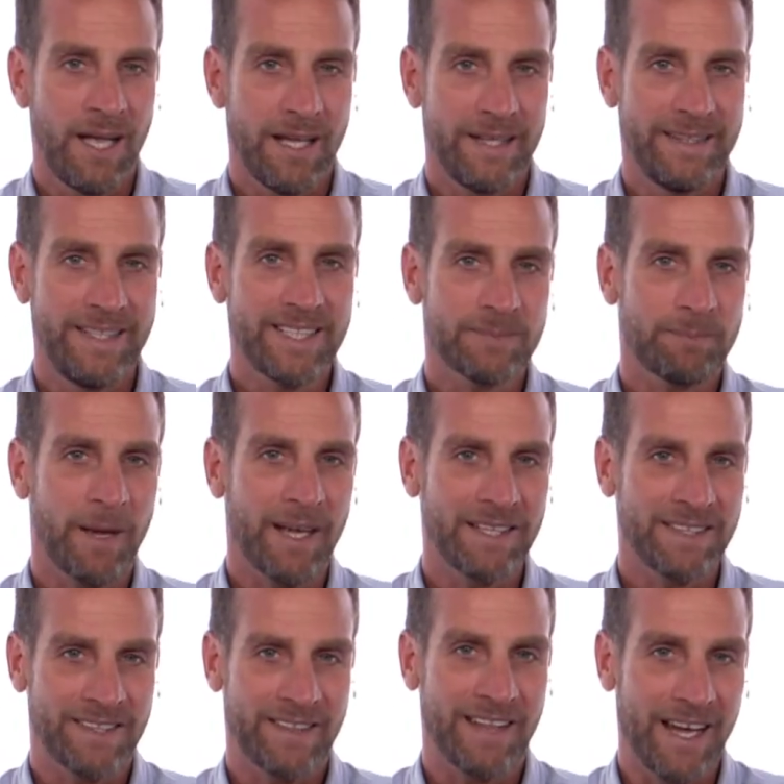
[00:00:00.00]

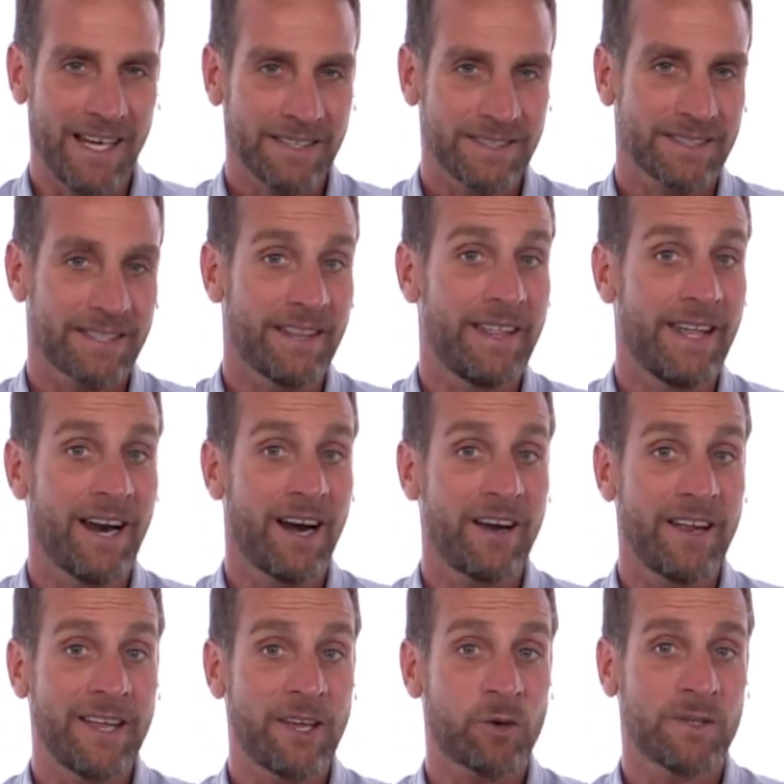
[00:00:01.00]
Despite that, they are
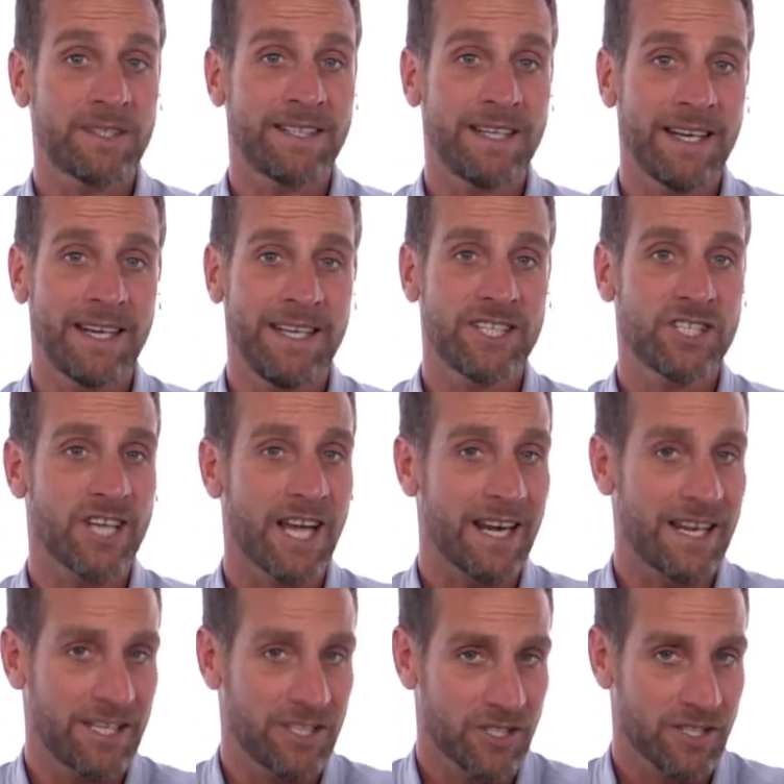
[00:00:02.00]
increasingly
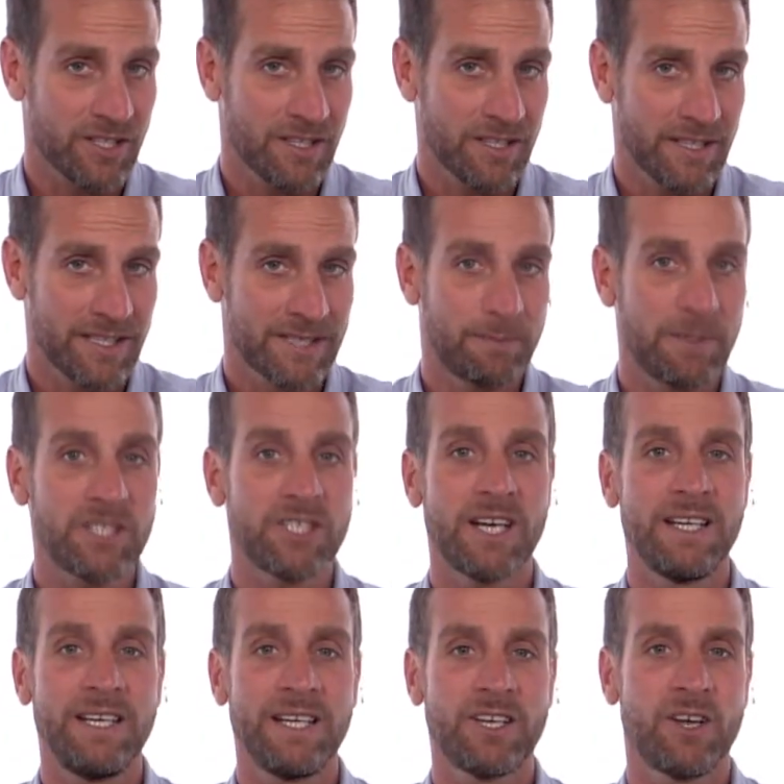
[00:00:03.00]
challenged,
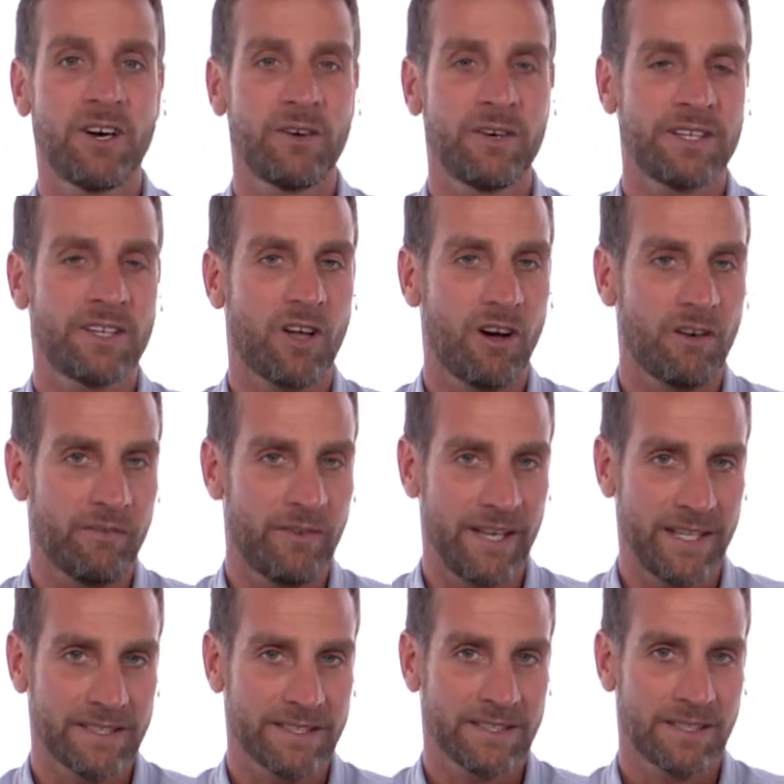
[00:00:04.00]
especially in current
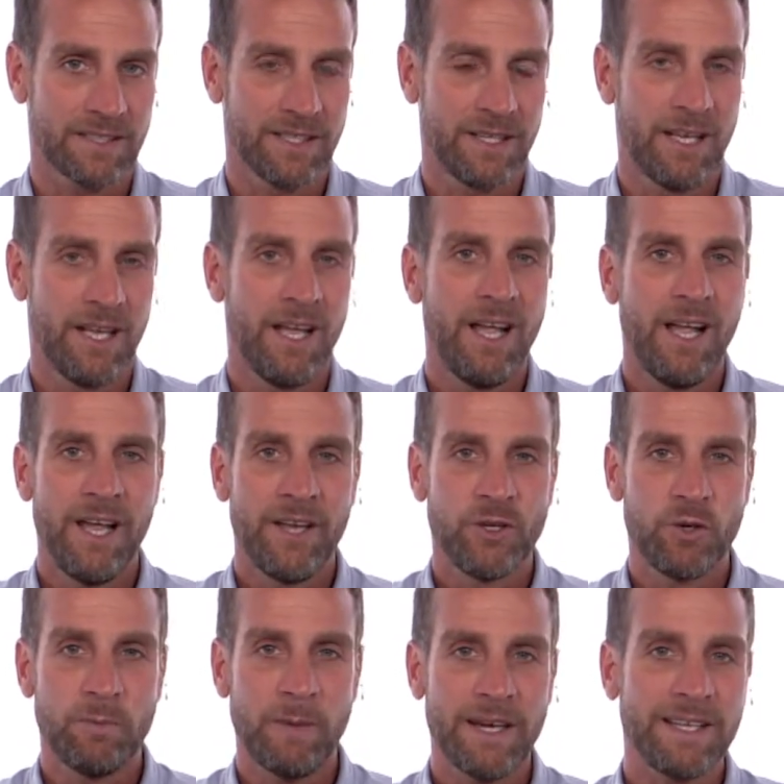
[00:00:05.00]
conflicts.
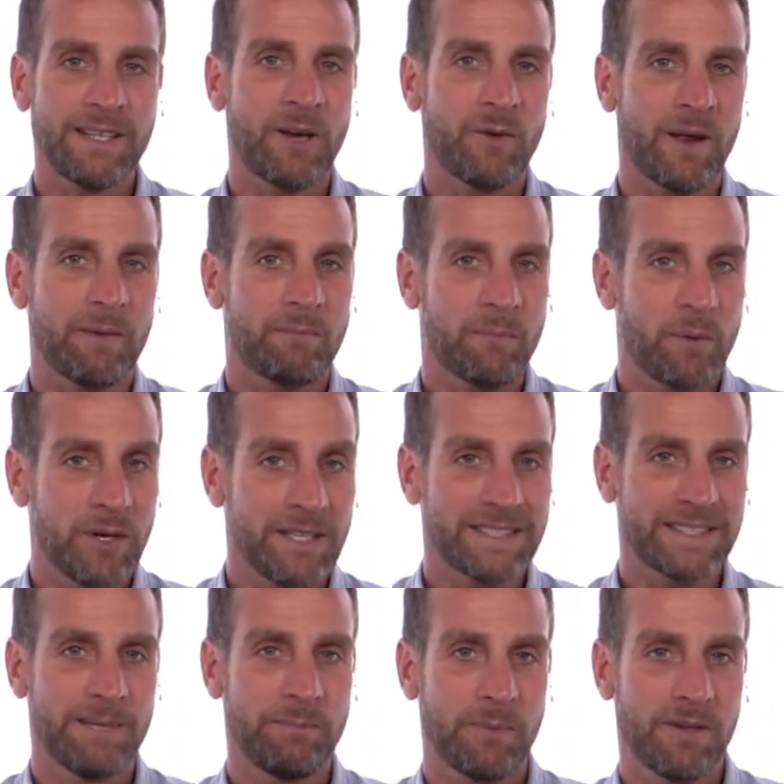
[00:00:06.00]
Humanitarian
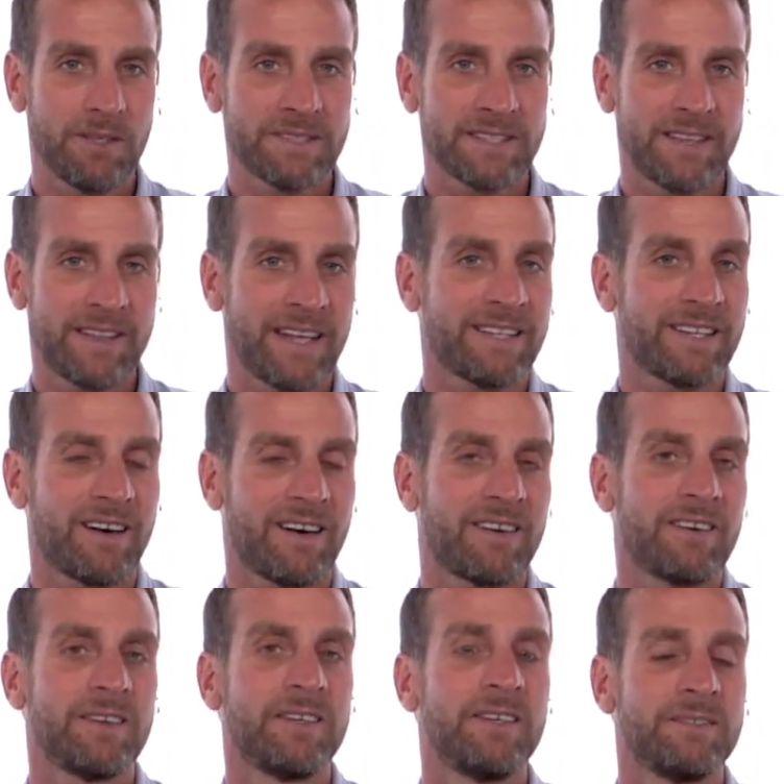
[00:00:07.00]
principles that
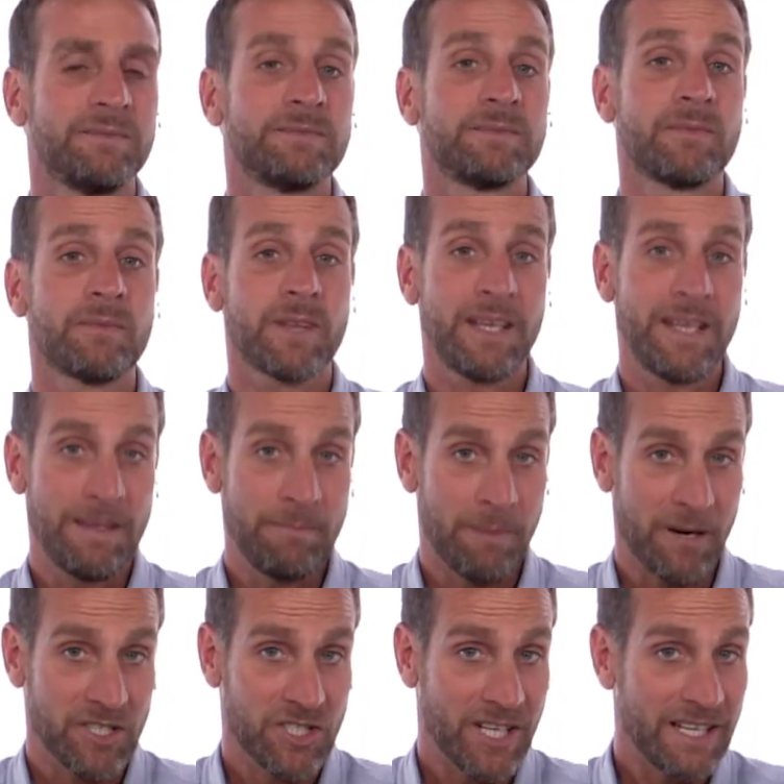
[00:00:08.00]
are
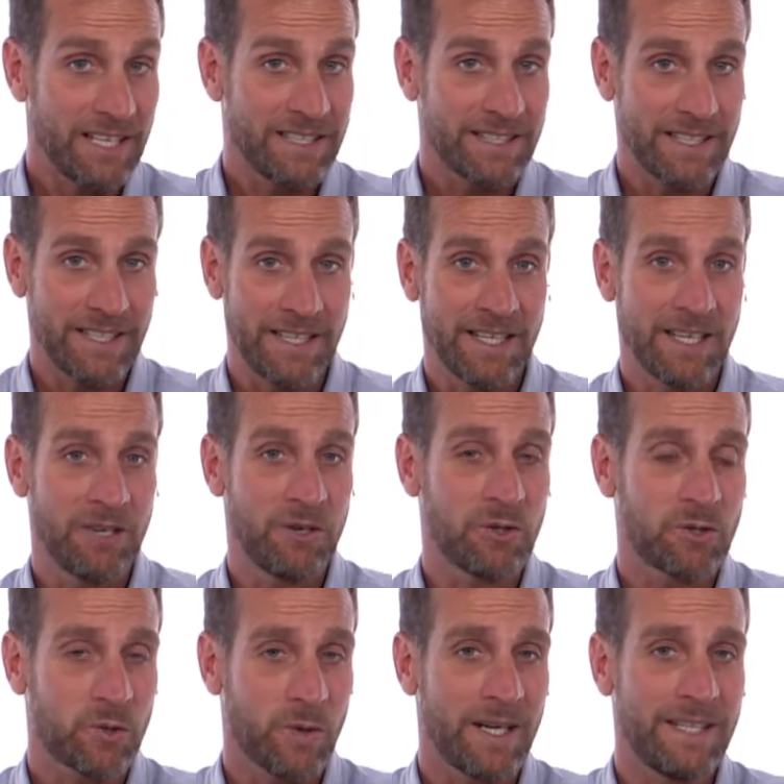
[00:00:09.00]
impartiality,
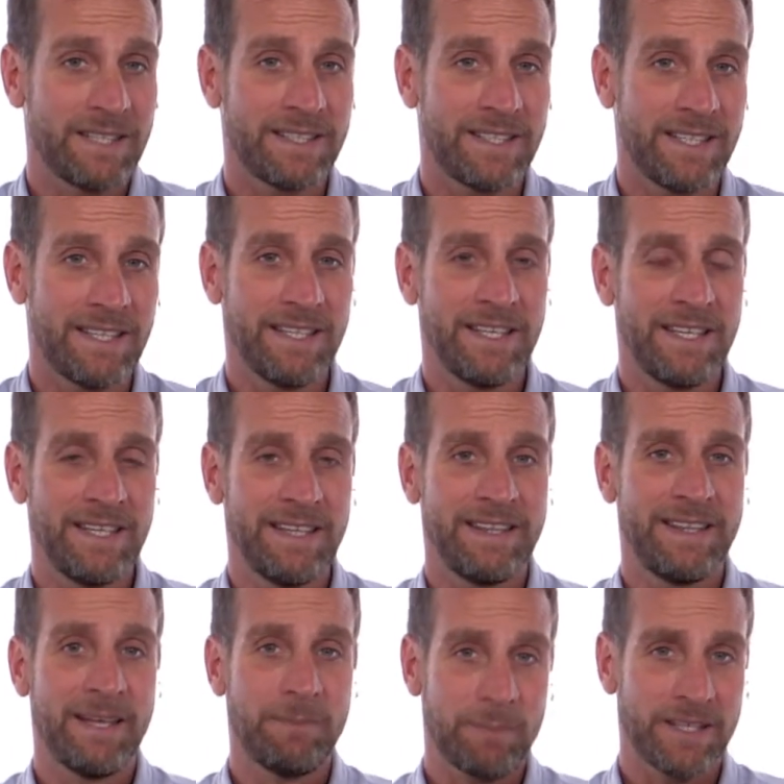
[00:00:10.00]
neutrality,
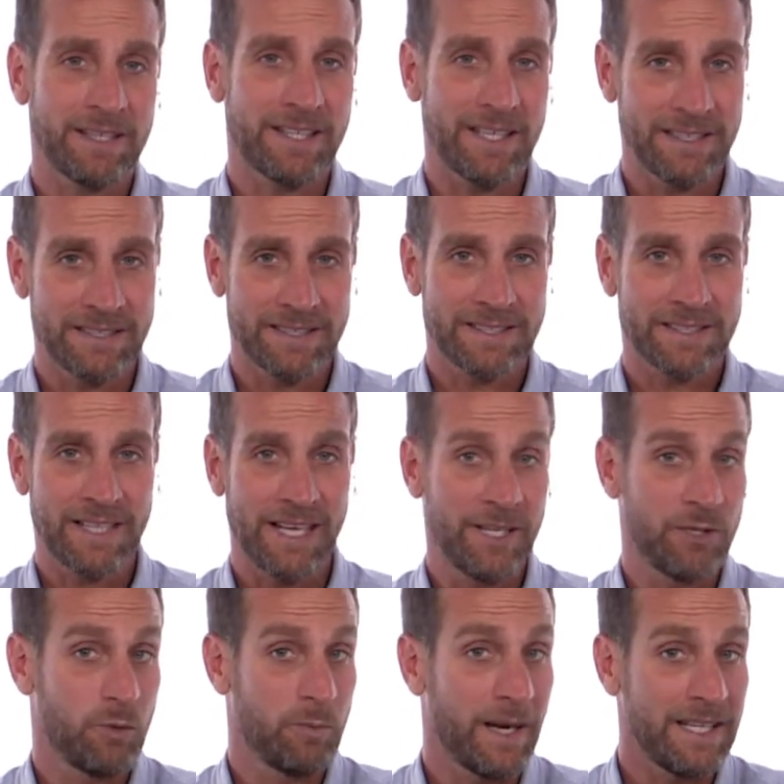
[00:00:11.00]
independence,
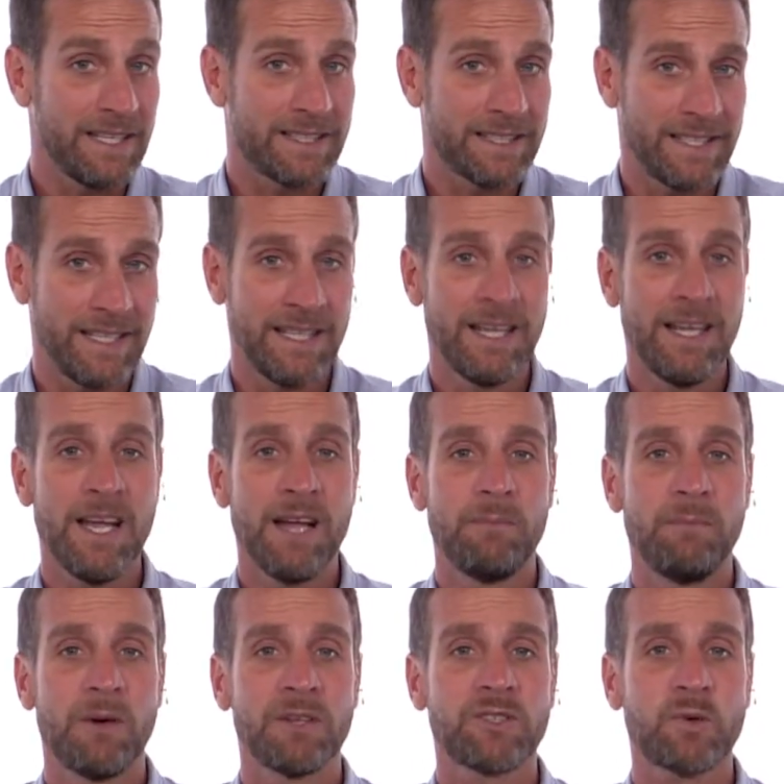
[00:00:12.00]
and humanity
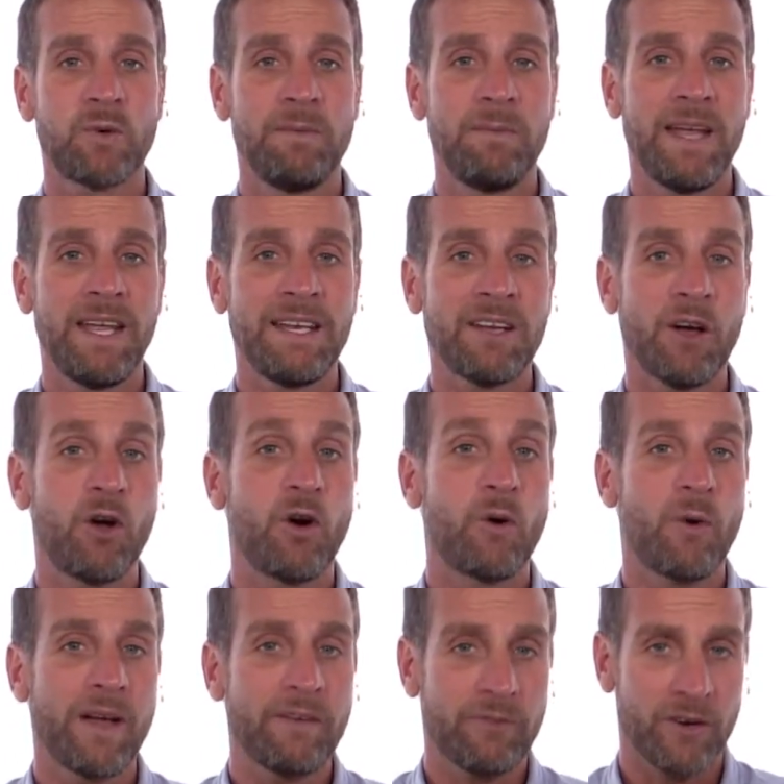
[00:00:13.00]
must remain a
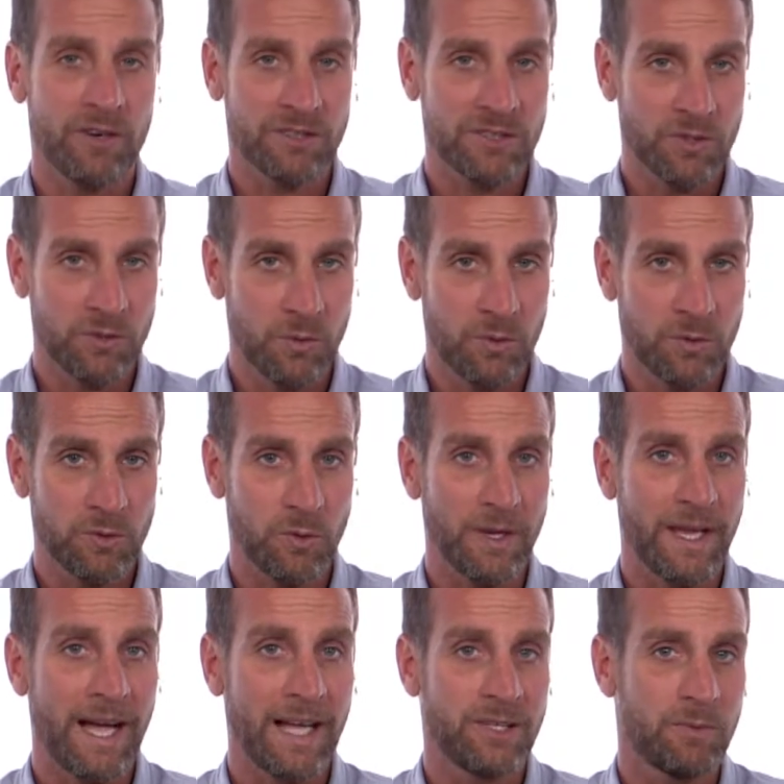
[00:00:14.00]
reference tool to
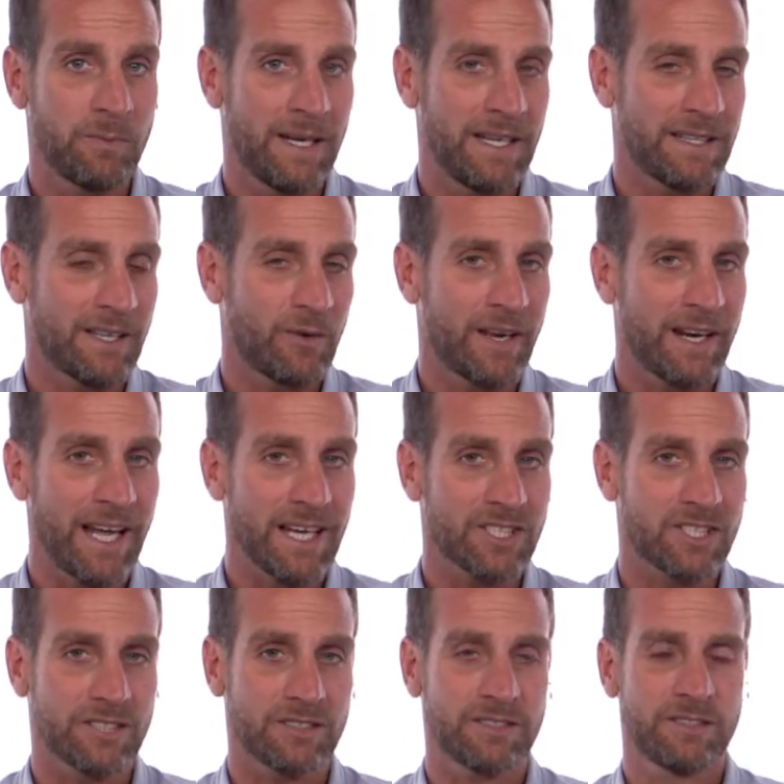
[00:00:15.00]
guide humanitarian
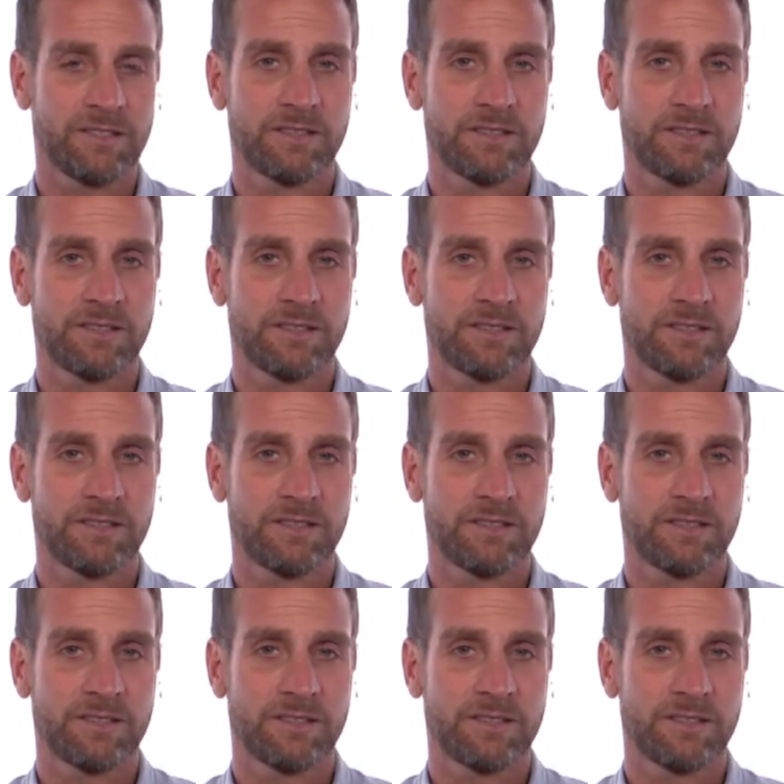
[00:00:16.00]
action.